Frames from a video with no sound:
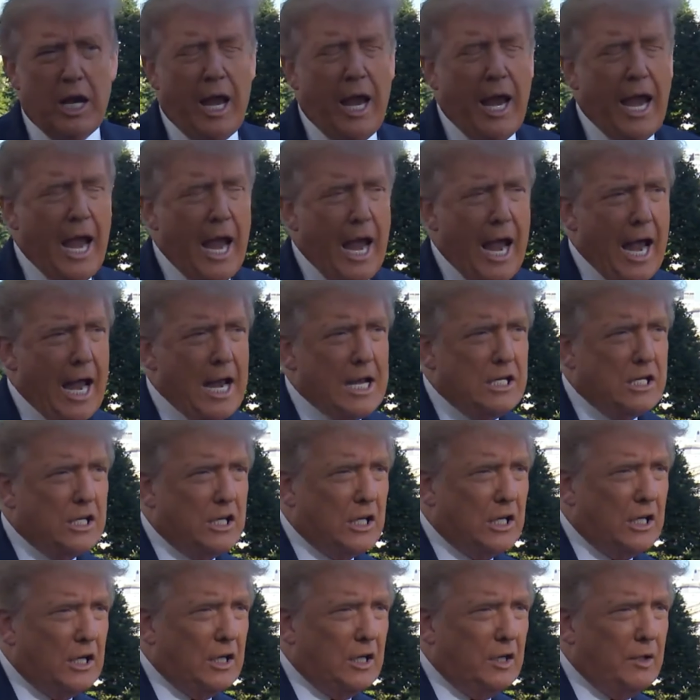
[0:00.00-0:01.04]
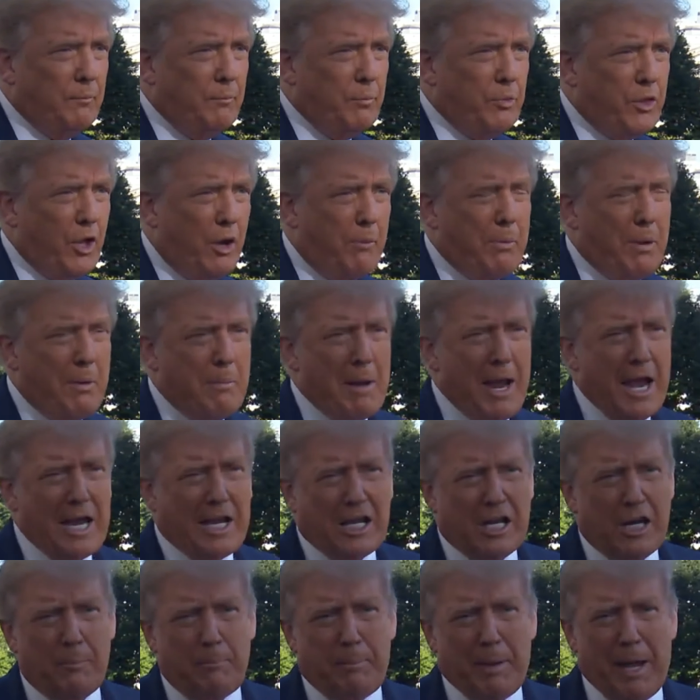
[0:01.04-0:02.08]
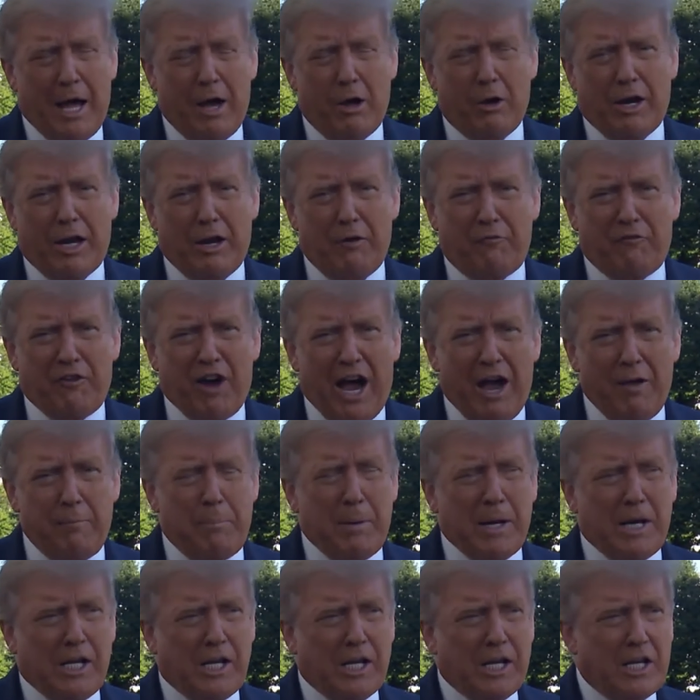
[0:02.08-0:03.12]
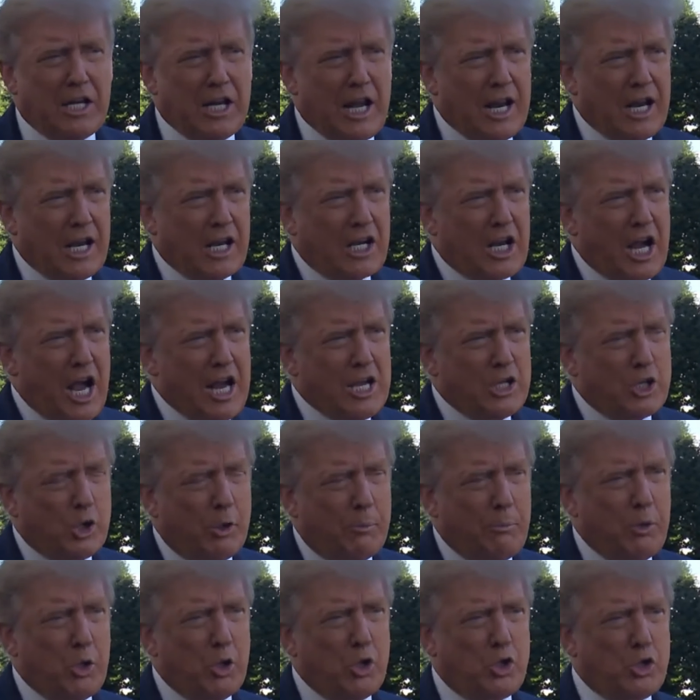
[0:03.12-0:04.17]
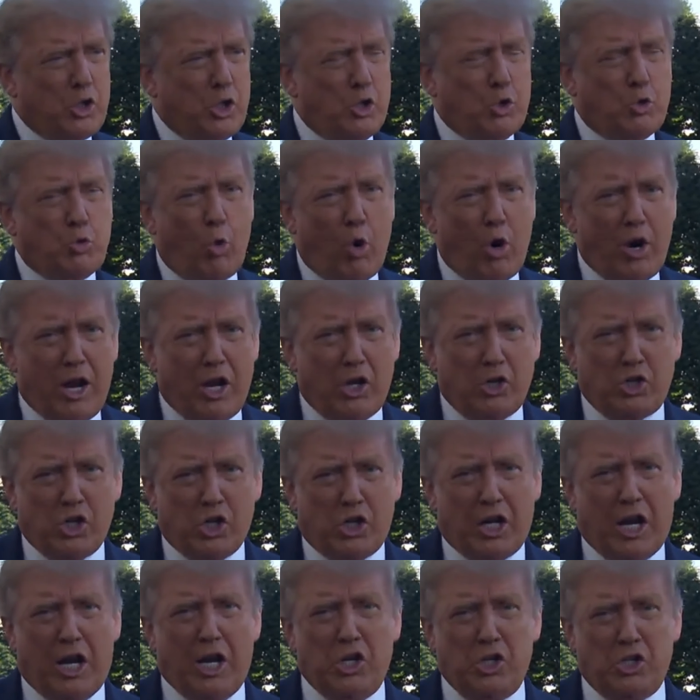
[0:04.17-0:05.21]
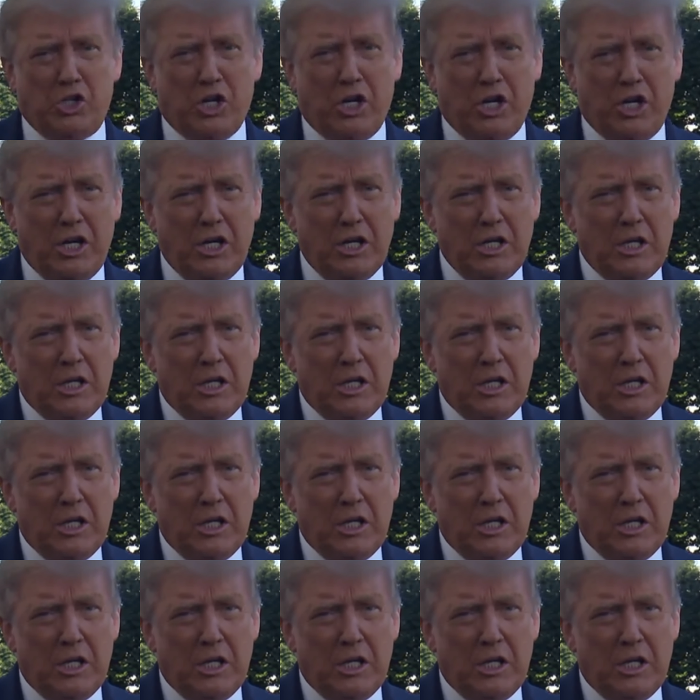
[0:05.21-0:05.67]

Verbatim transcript: And uh, they'll be making about a five billion dollars contribution toward education.